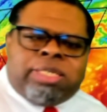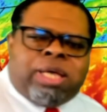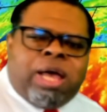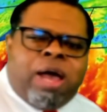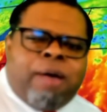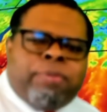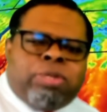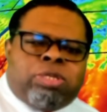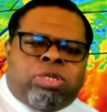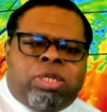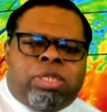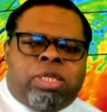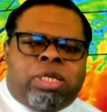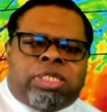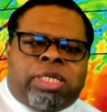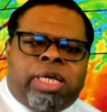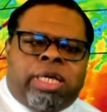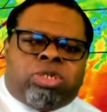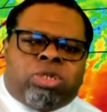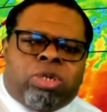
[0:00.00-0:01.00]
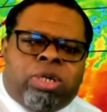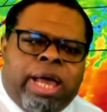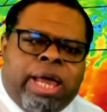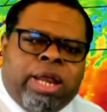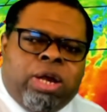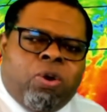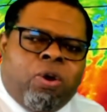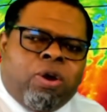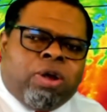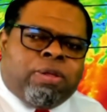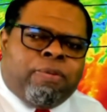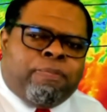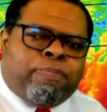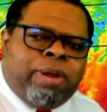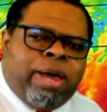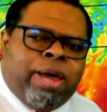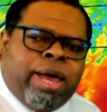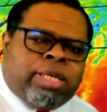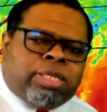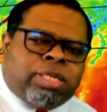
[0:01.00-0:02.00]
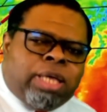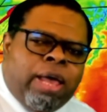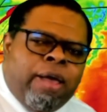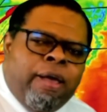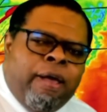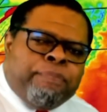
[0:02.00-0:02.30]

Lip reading: coming to the central and northern plains.